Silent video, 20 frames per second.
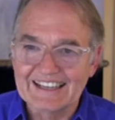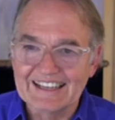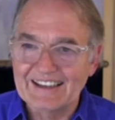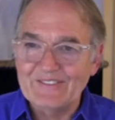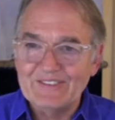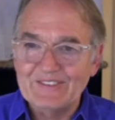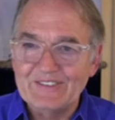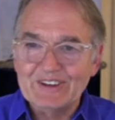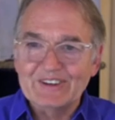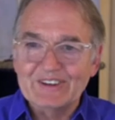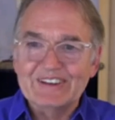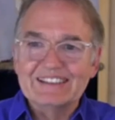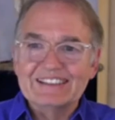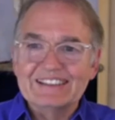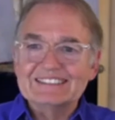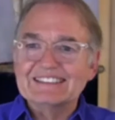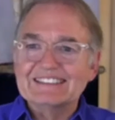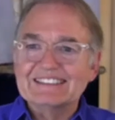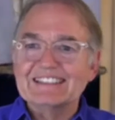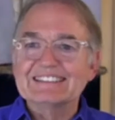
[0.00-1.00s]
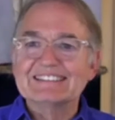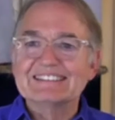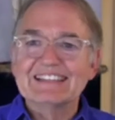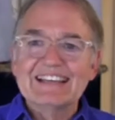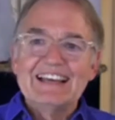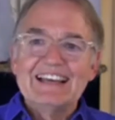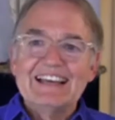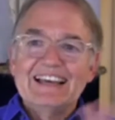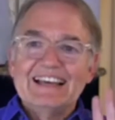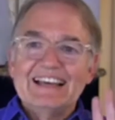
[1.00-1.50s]
If you're at a distance,
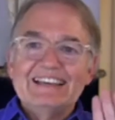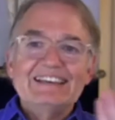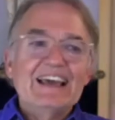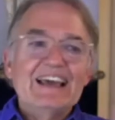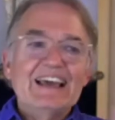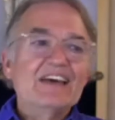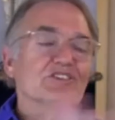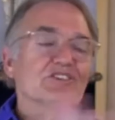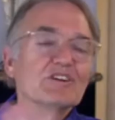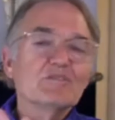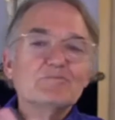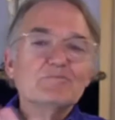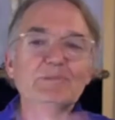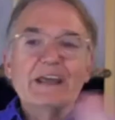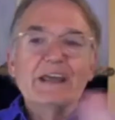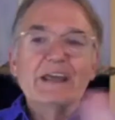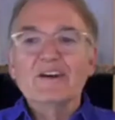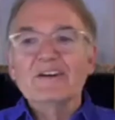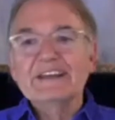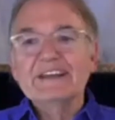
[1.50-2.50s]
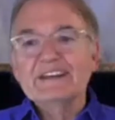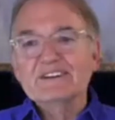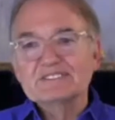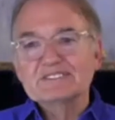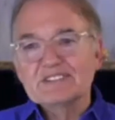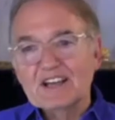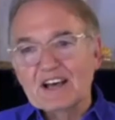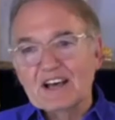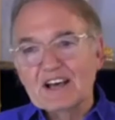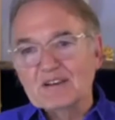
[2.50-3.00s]
you have sort of
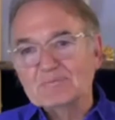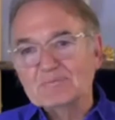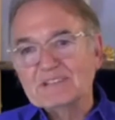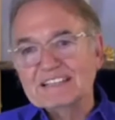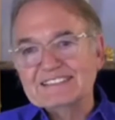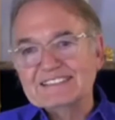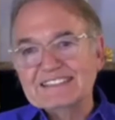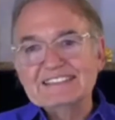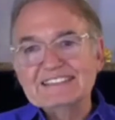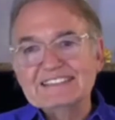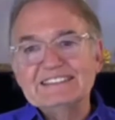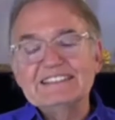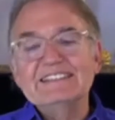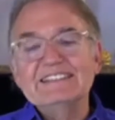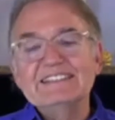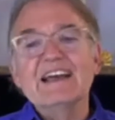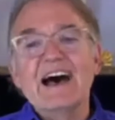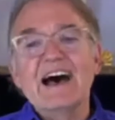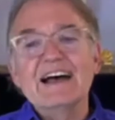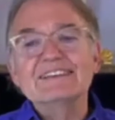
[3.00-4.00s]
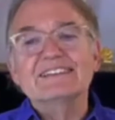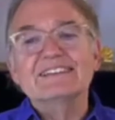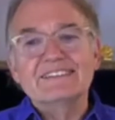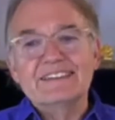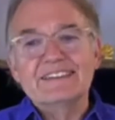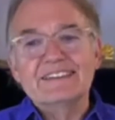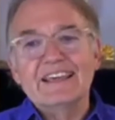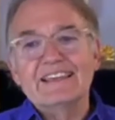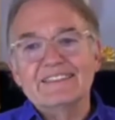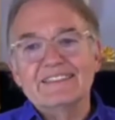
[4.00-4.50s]
barriers up. It's easy not to
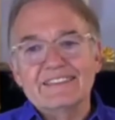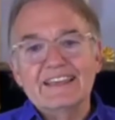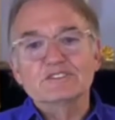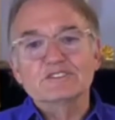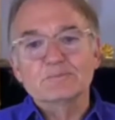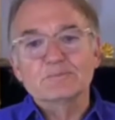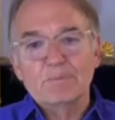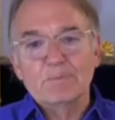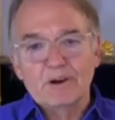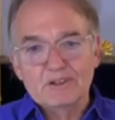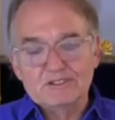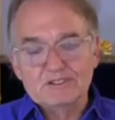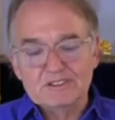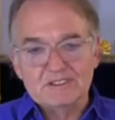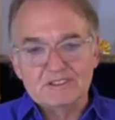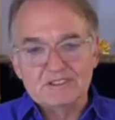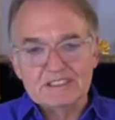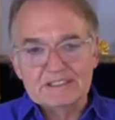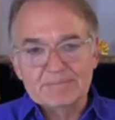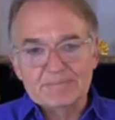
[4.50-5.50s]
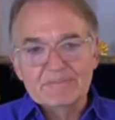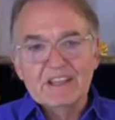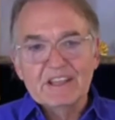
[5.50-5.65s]
take things personally.